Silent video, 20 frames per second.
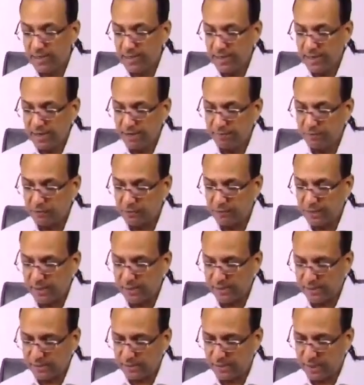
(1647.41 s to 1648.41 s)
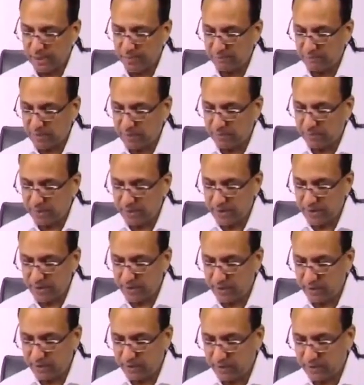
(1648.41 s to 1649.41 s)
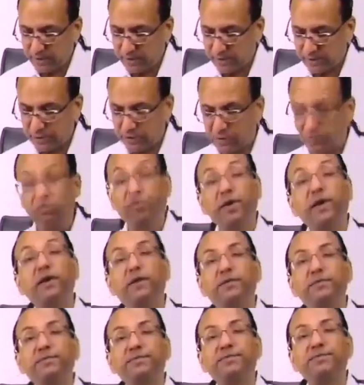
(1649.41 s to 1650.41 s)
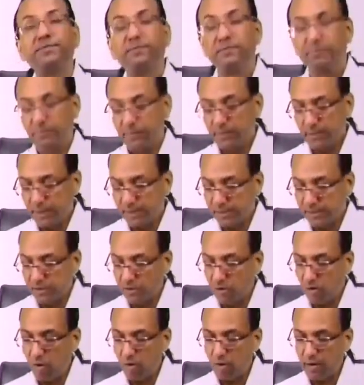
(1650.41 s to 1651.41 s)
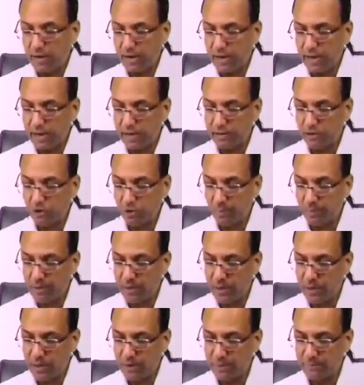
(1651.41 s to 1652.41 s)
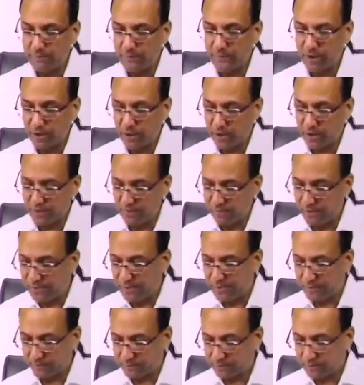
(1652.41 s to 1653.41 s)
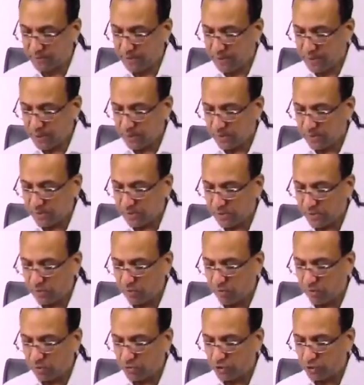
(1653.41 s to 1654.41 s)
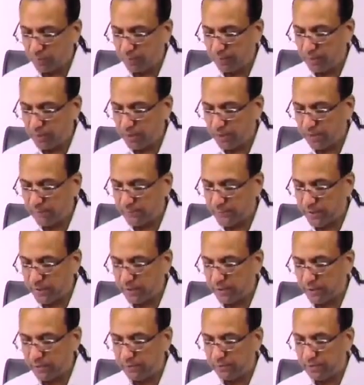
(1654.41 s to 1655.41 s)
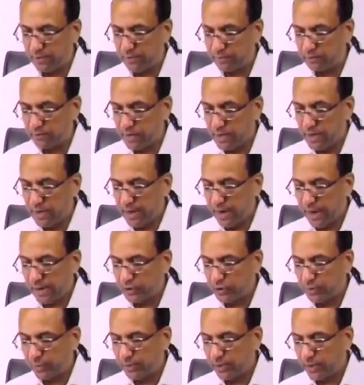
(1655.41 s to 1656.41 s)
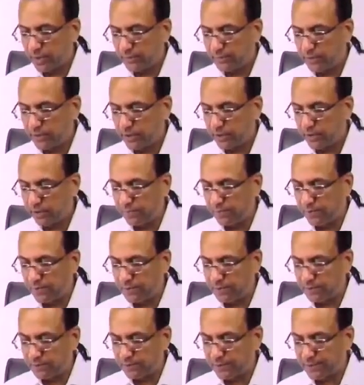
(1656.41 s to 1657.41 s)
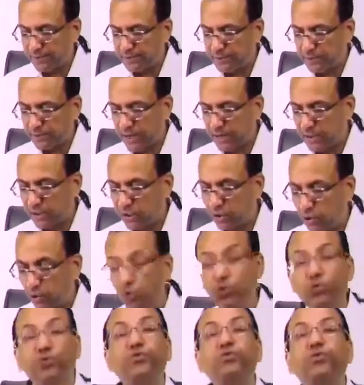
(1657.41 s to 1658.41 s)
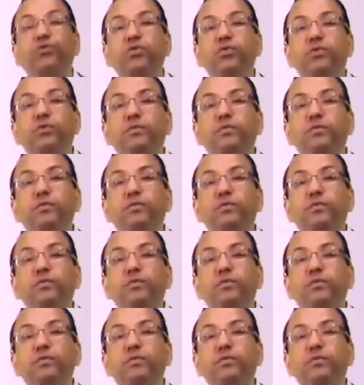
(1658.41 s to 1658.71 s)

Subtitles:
If you say it is in the midbrain internal decussation, where? It is called as superior medullary velum. This is called superior medullary velum, and superior medullary velum is at the roof